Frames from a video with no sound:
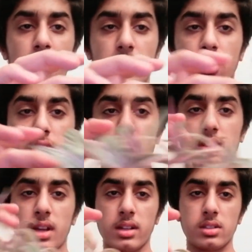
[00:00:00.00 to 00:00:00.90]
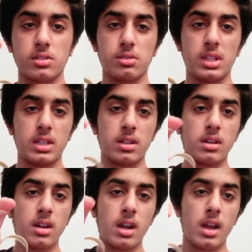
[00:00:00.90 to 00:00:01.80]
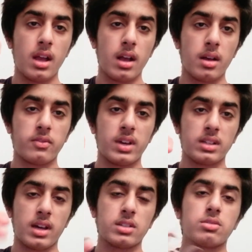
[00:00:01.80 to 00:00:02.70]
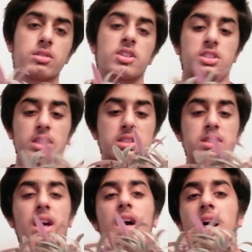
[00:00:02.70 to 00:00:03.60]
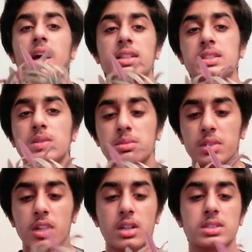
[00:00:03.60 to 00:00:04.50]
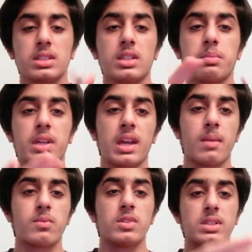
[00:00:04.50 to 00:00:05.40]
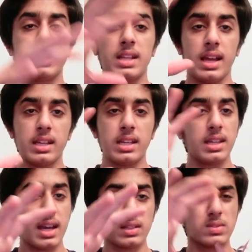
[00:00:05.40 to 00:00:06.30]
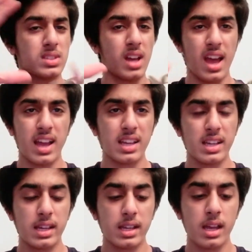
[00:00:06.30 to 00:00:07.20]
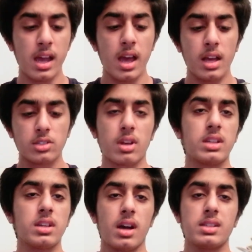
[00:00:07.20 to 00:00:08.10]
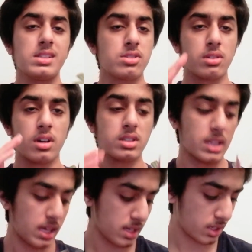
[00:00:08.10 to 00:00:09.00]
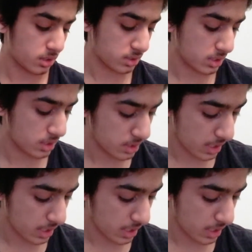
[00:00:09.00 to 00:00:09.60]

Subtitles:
cut it like to here when I took cuttings, and this was because it became really laggy and it was hanging. So I needed to cut it